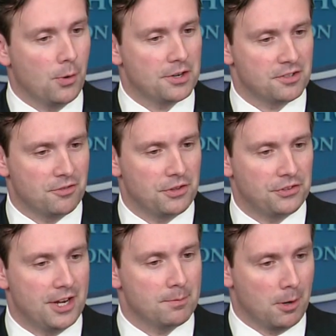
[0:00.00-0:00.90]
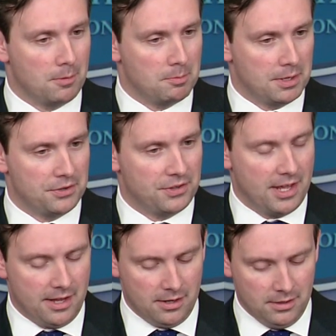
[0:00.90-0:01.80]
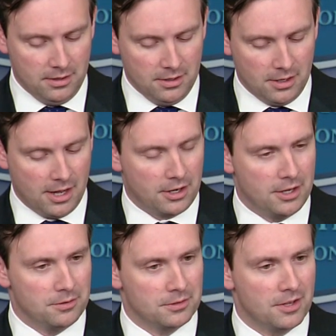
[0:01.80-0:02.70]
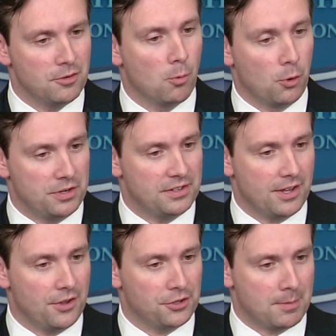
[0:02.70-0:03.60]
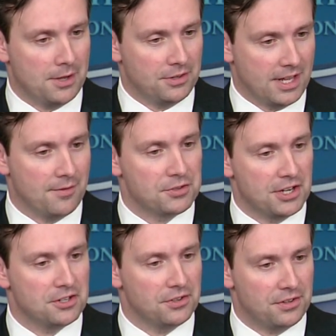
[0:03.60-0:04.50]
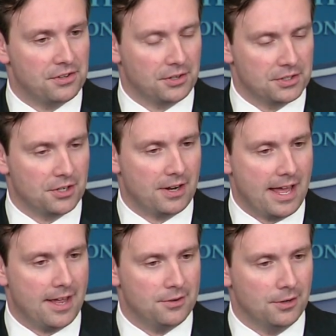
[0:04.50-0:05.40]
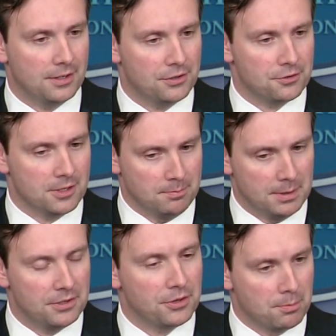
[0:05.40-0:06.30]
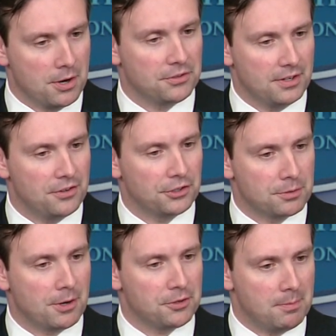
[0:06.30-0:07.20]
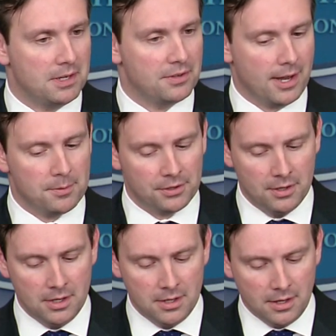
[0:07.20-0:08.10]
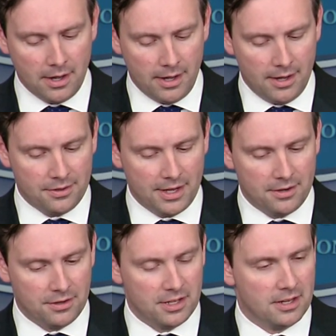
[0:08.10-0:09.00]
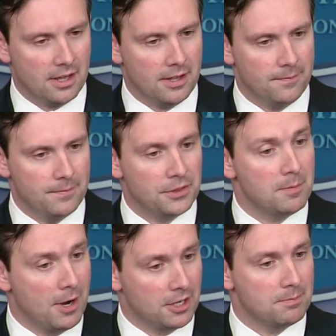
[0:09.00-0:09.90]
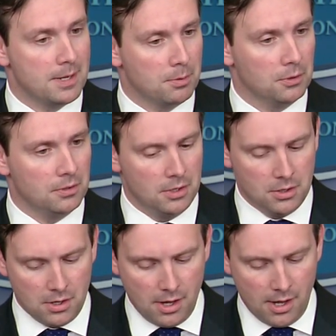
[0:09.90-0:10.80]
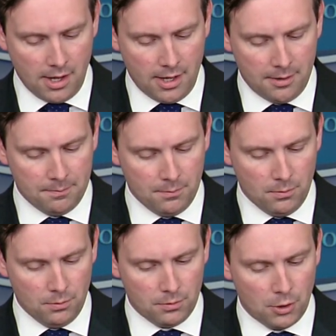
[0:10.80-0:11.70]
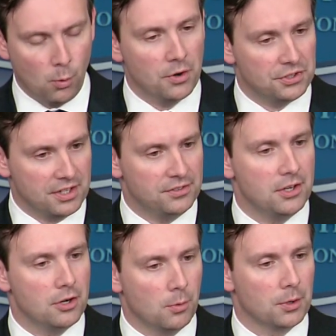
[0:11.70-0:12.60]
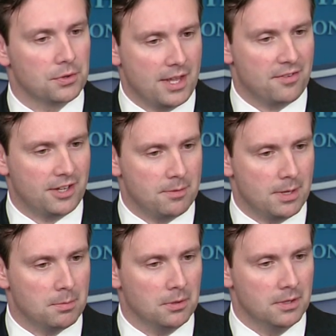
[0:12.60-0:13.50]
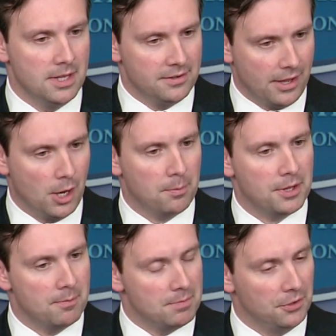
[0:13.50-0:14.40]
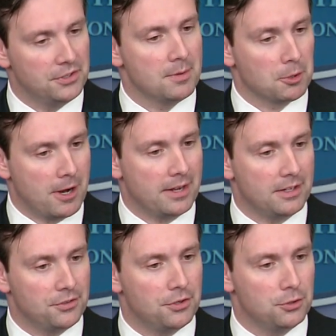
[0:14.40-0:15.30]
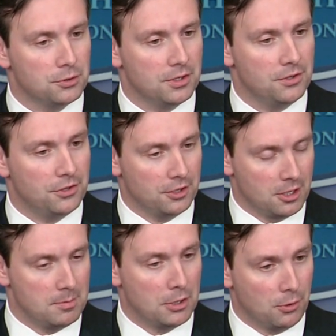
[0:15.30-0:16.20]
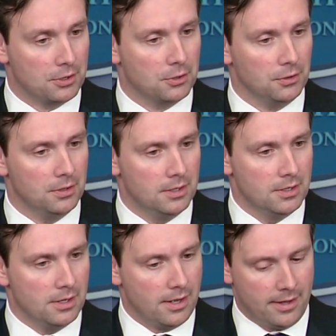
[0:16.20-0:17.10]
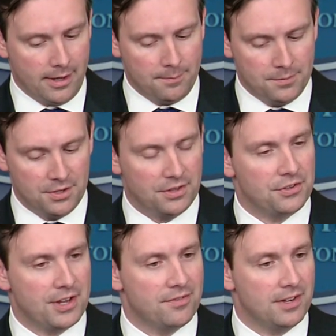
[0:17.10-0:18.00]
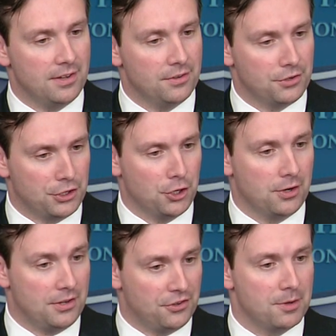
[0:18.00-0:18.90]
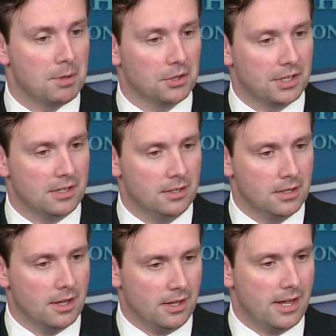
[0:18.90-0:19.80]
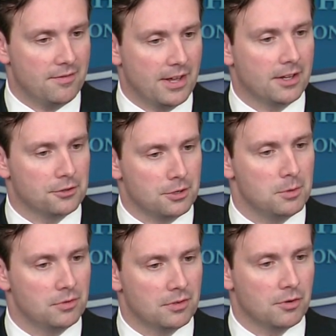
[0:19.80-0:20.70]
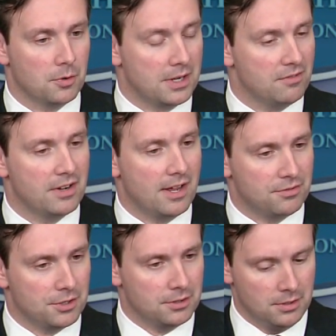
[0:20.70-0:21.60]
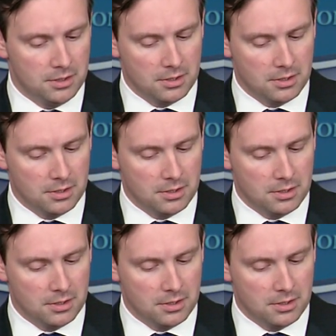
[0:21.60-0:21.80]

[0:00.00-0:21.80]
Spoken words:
question for the State Department, because they can give you more details about the conversations that Secretary had during his trip. But as the President has expressed many times, that the American people want to continue to work with the Afghan people to help them build the democratic institutions that are going to be critical to the safety and security and stability of that country moving forward, even after